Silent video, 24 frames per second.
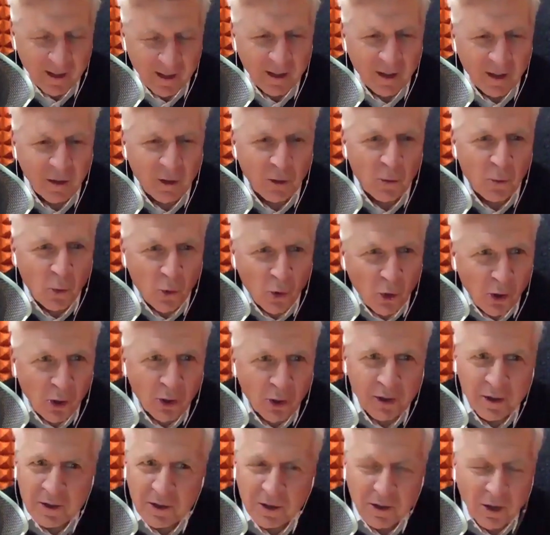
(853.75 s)
the
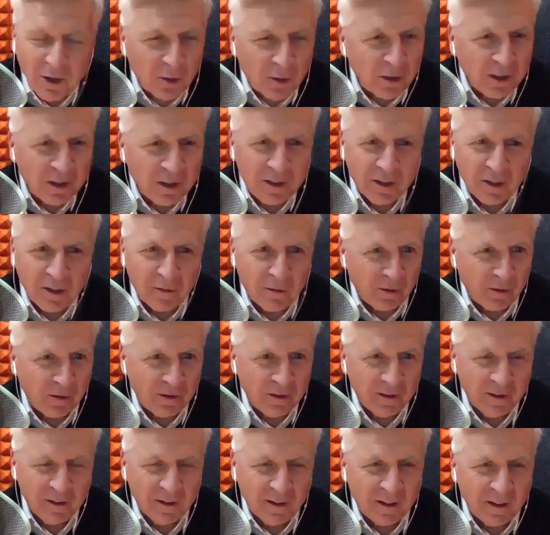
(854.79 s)
world is totally different
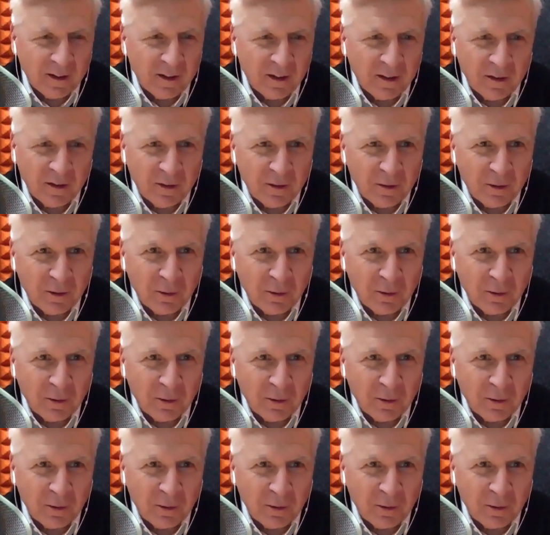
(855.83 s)
than